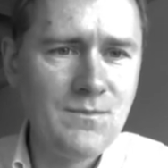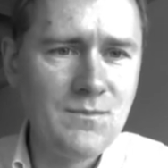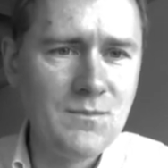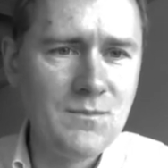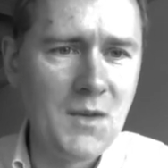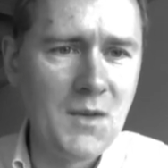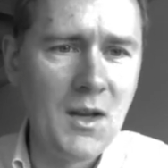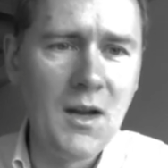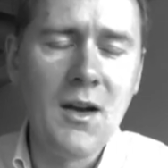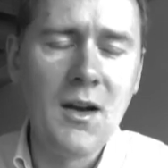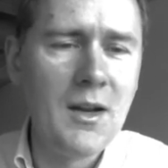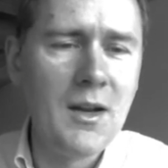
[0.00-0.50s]

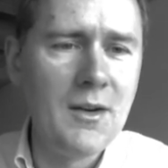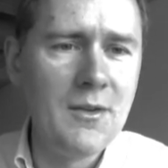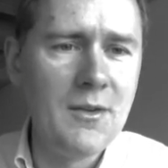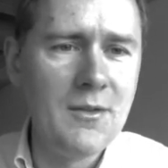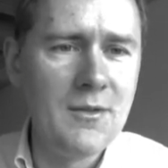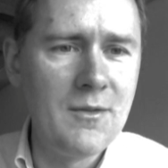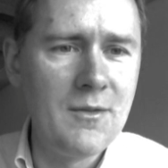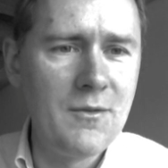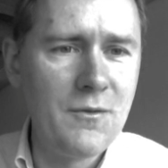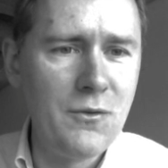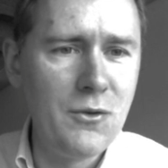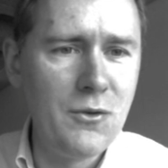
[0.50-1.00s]
Yeah, and
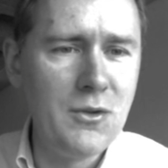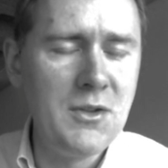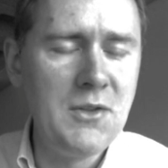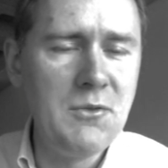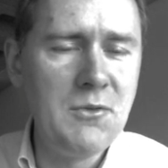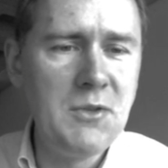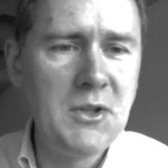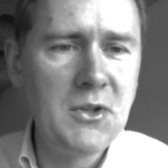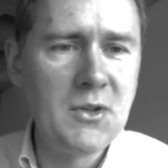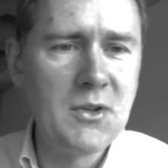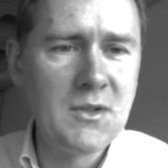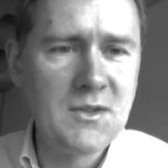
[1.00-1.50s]
fully
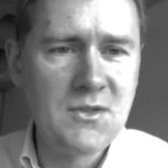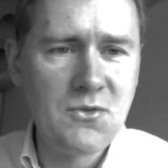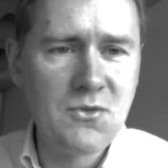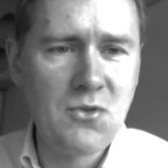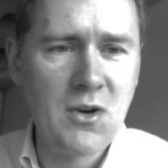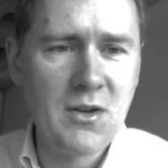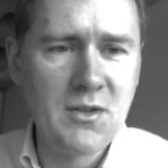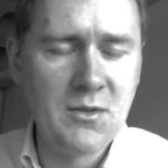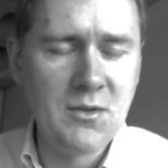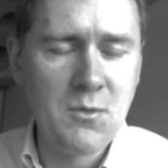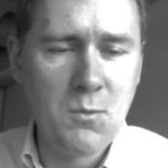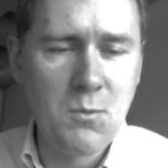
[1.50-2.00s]

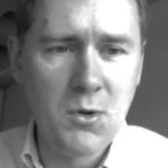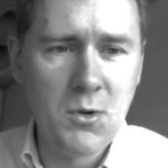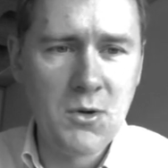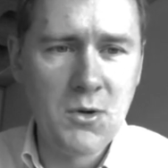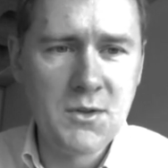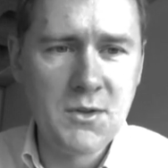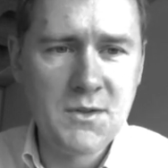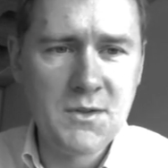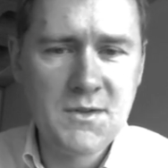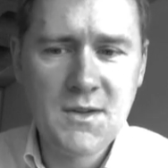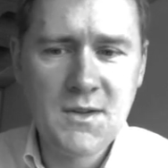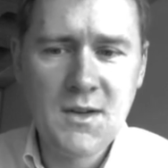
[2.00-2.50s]
reconstructed
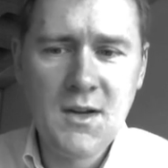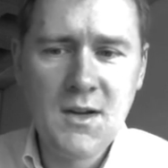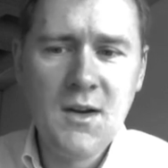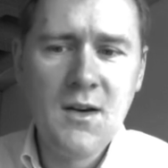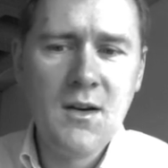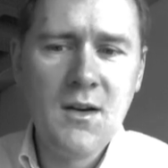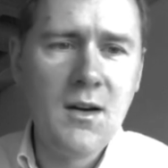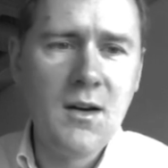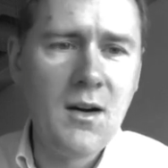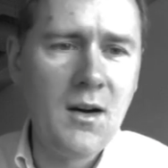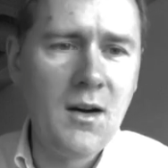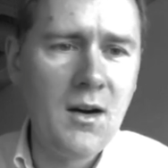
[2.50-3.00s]
words
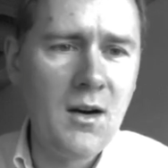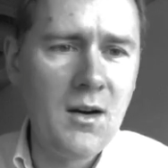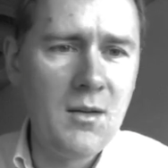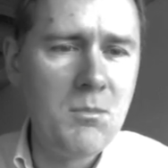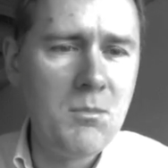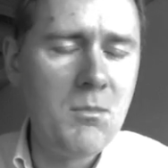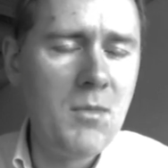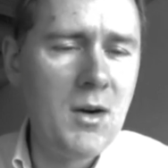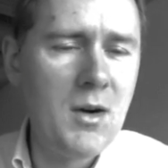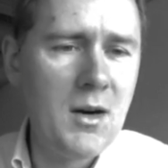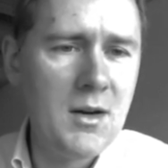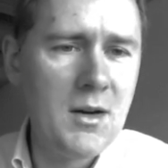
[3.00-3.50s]
are
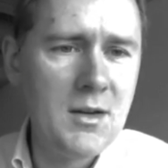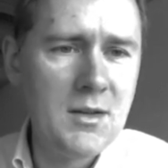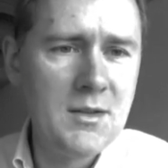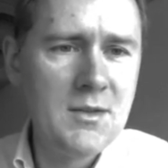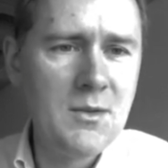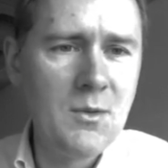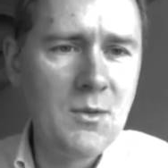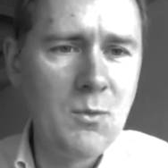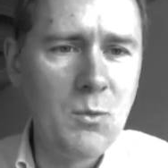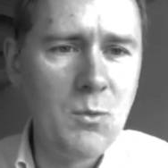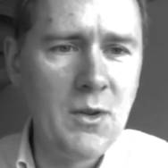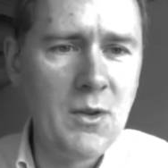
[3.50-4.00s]
marked
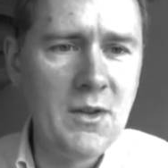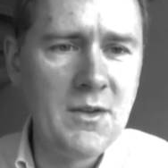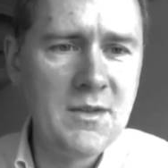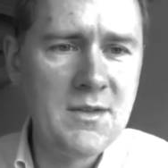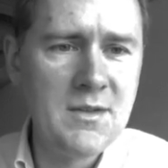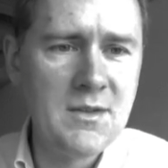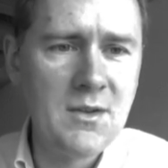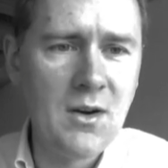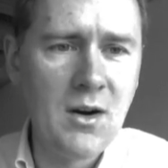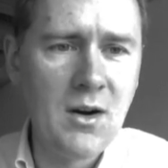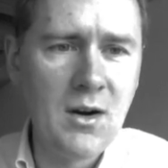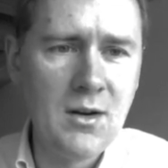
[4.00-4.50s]
with a
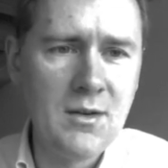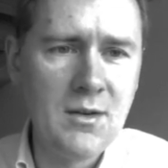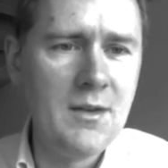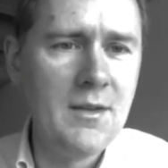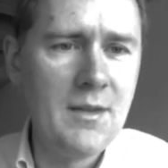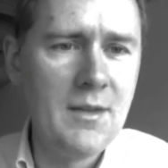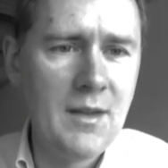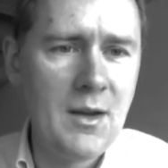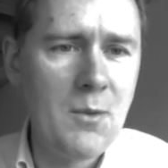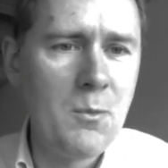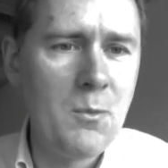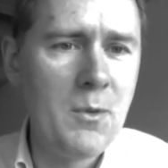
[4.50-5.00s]
star. In
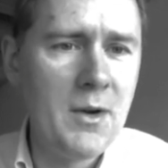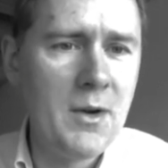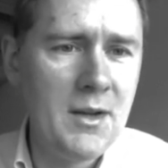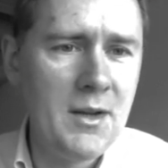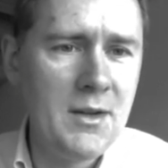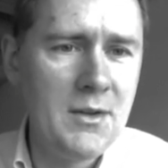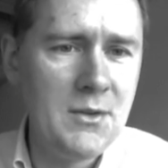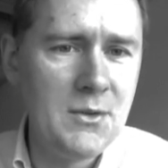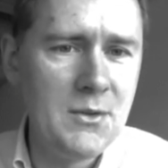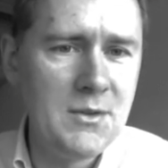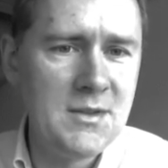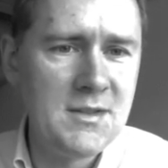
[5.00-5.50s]
that way,
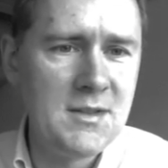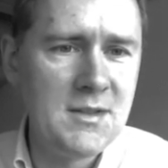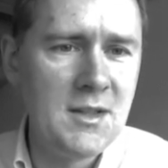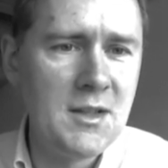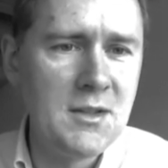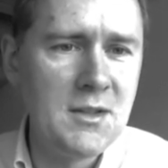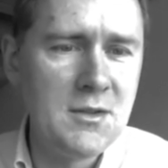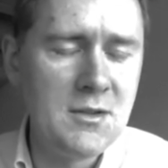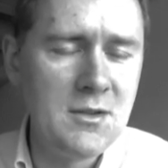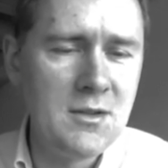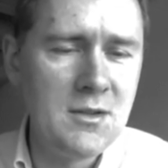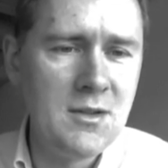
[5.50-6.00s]
you
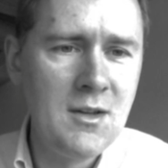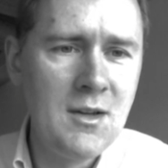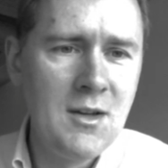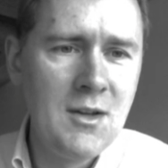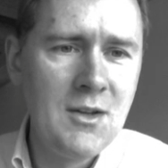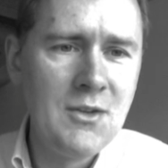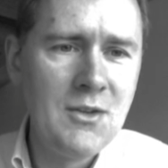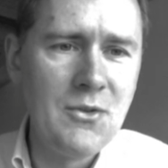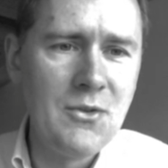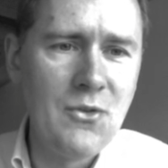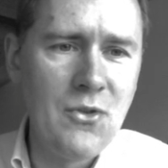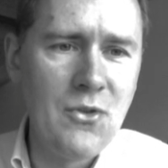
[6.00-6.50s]
signal
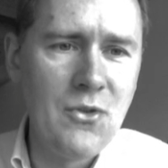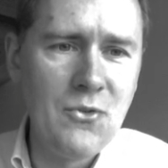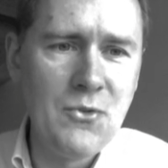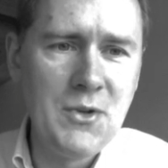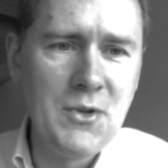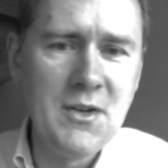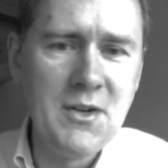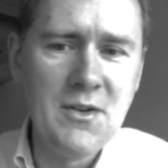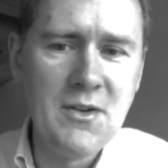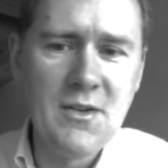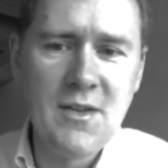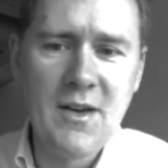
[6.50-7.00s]
to the
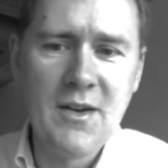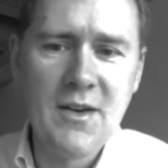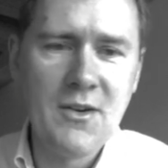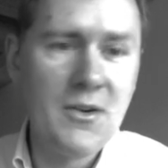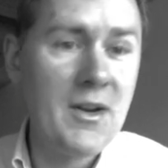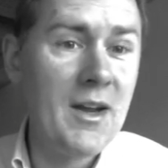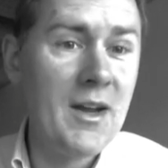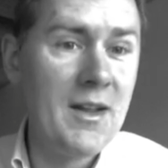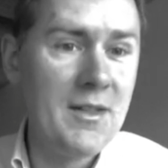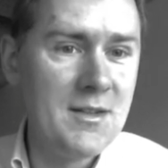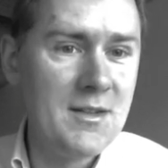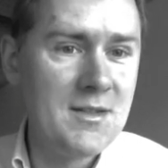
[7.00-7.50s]
reader that,
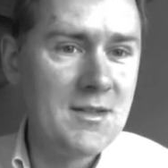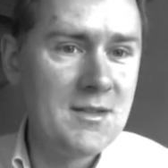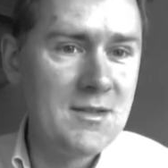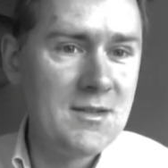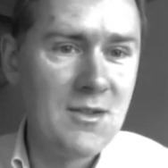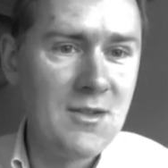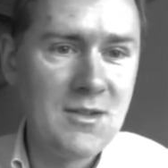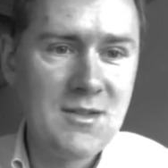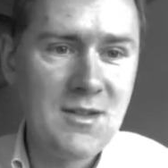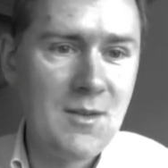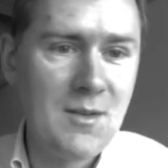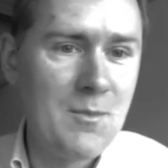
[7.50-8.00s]
okay, this is
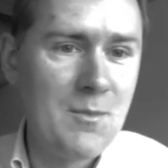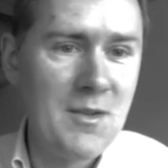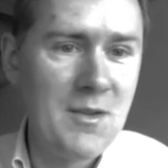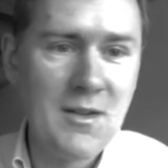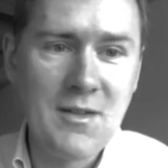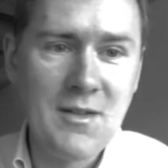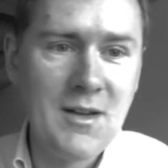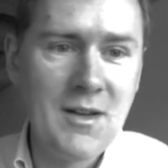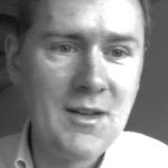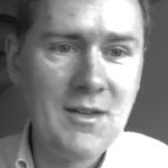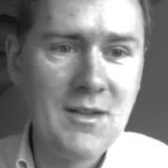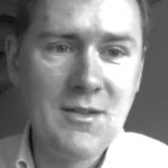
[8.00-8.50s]
not something
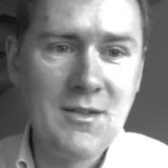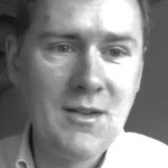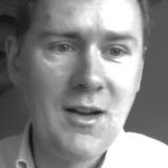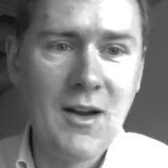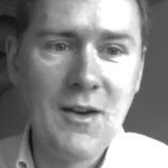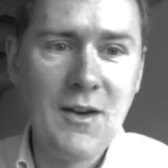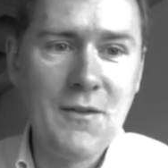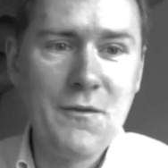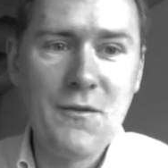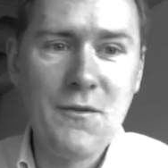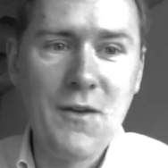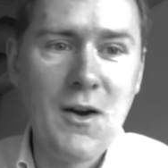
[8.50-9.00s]
that I
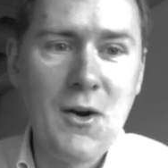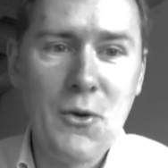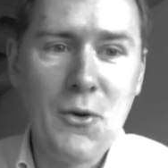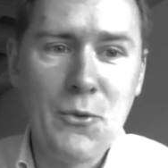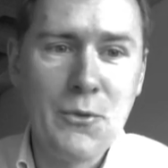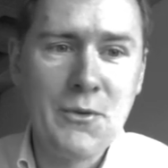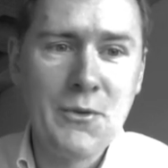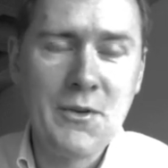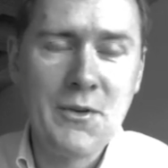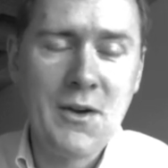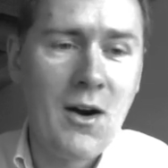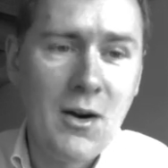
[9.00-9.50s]

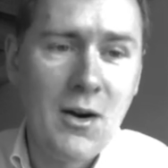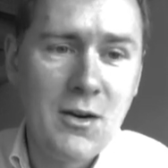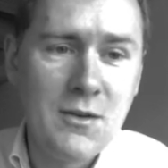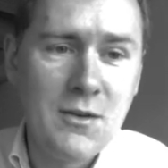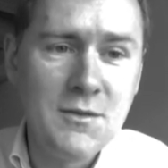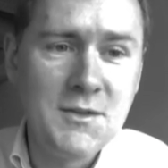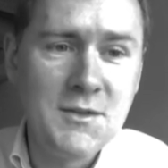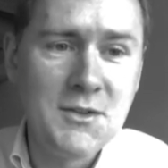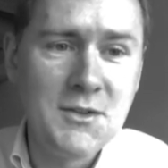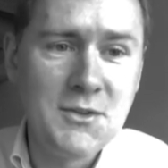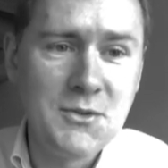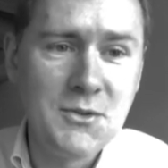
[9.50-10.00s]
found
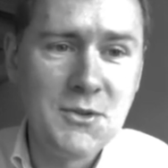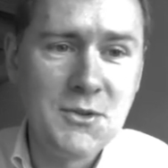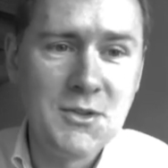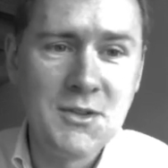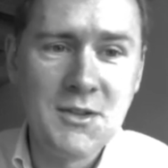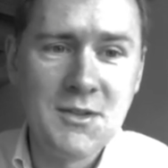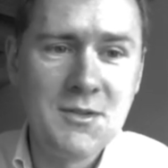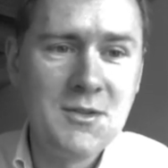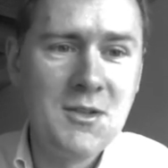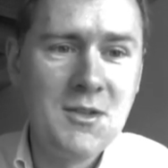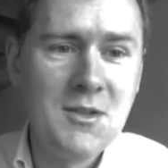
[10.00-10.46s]
carved into a